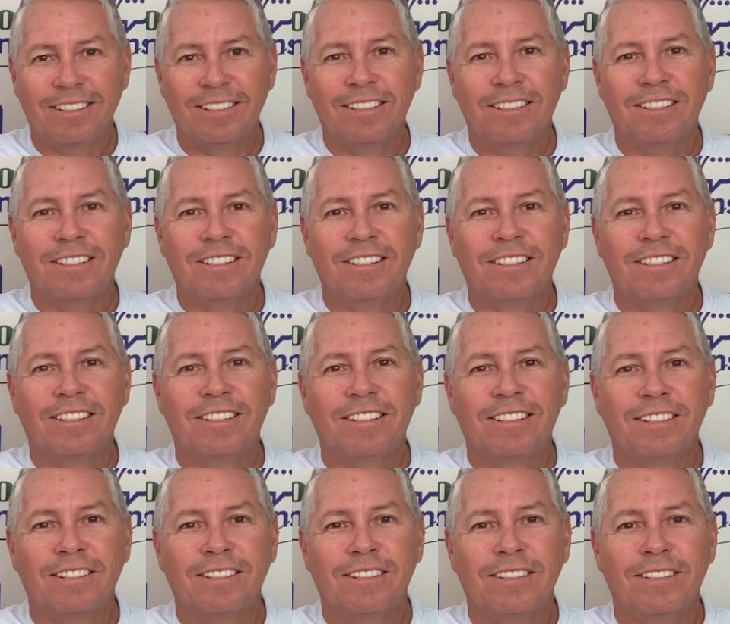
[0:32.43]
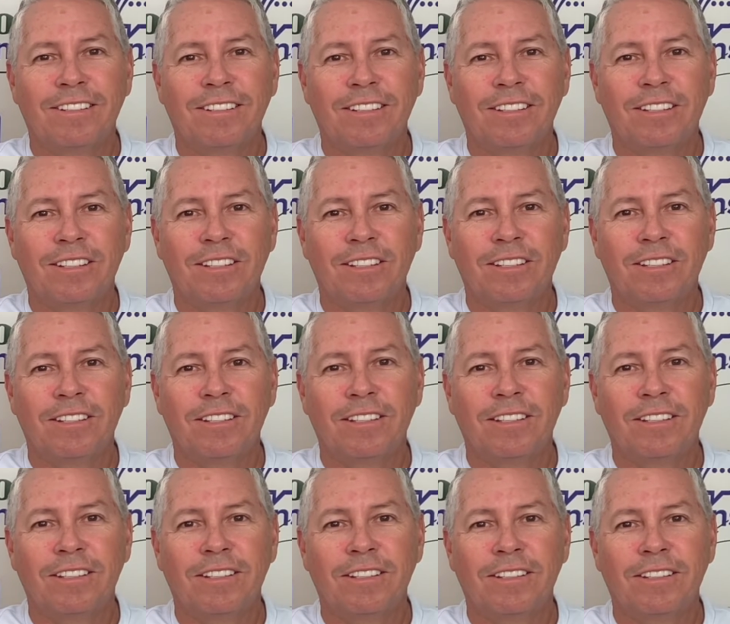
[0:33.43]

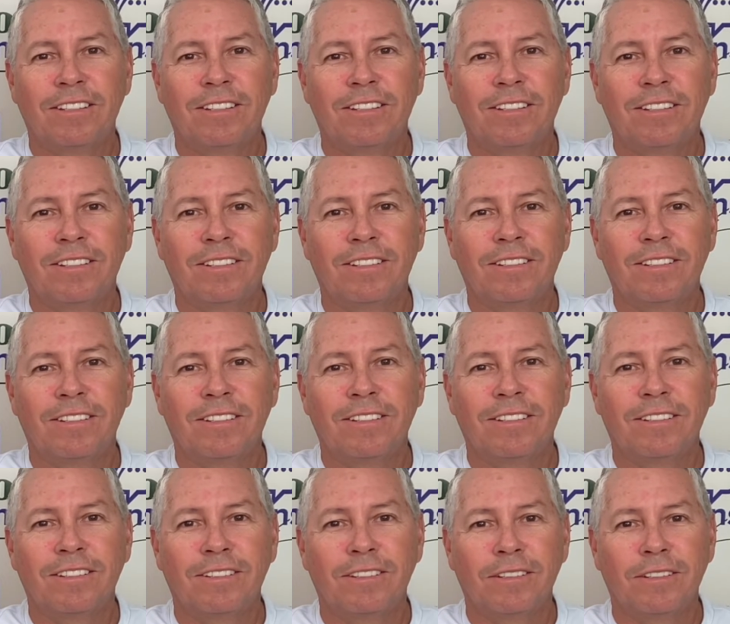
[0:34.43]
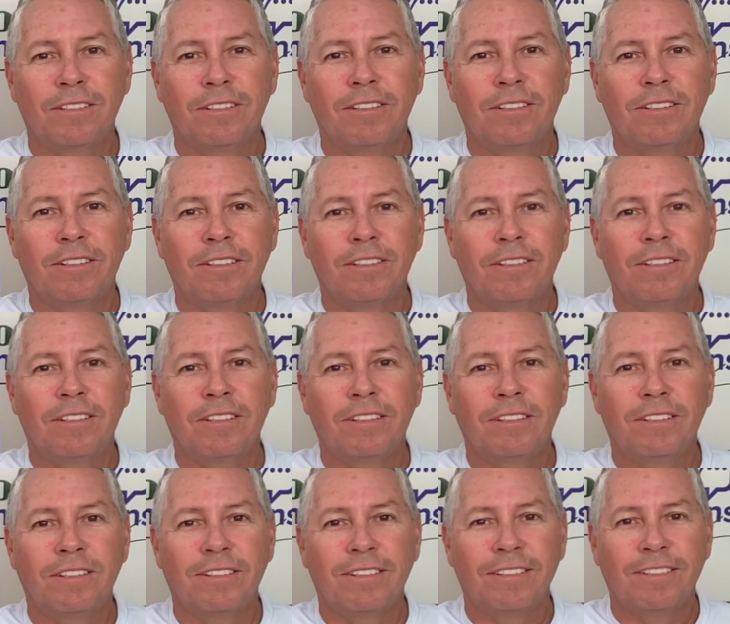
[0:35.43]

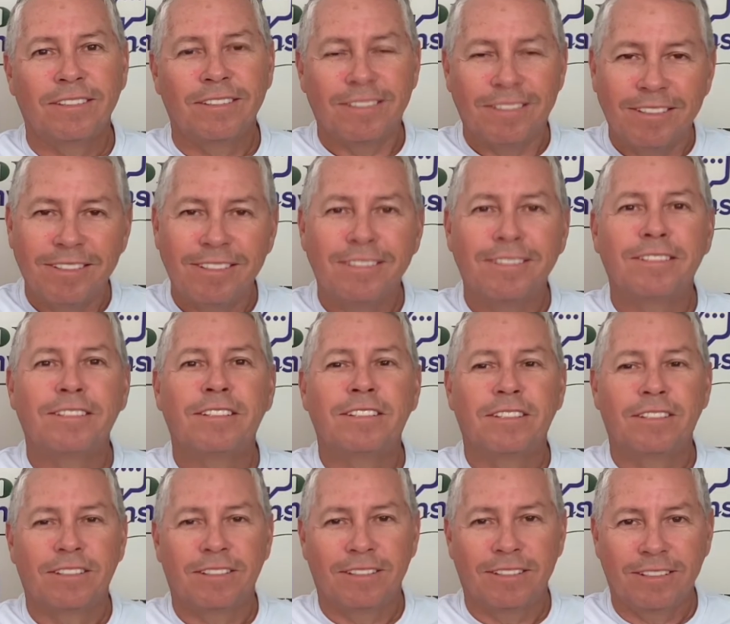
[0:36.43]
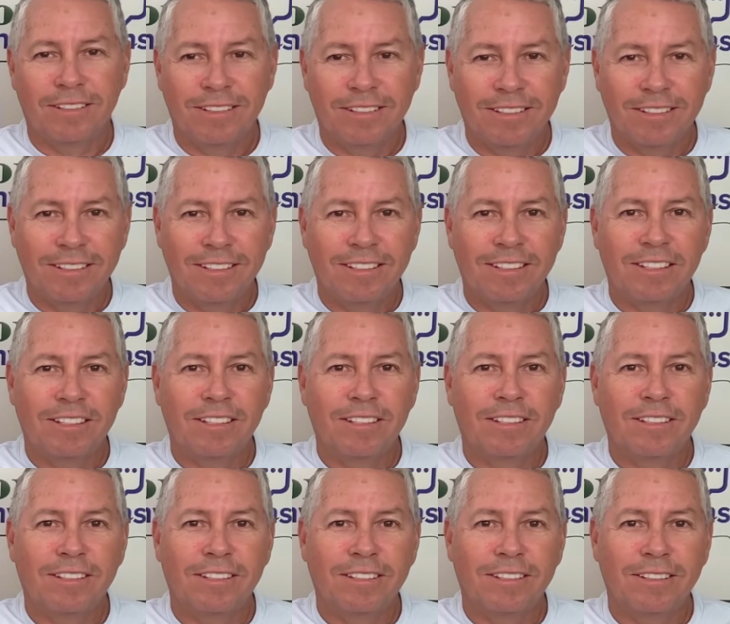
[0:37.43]

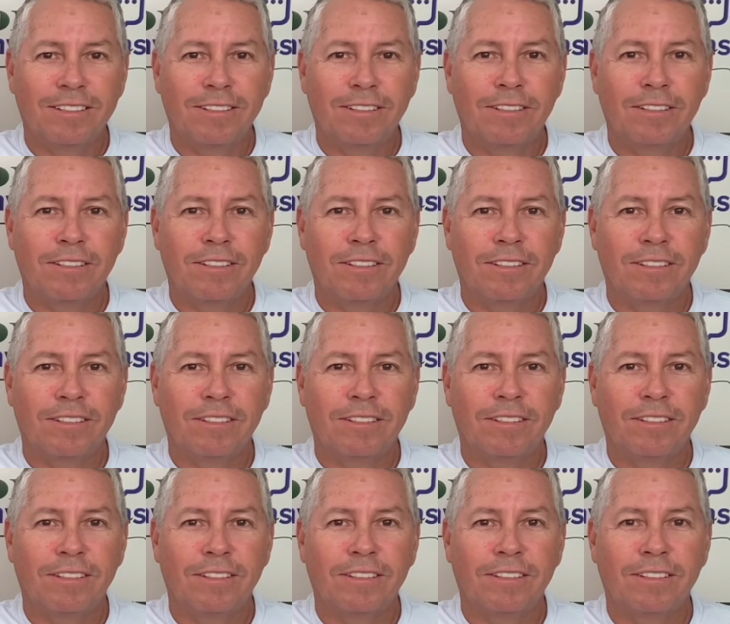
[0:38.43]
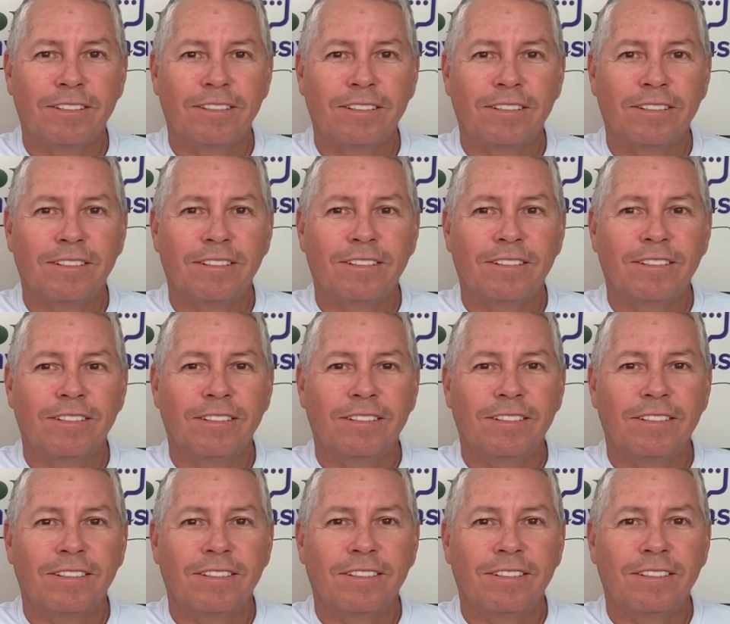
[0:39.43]
The person shown says nothing.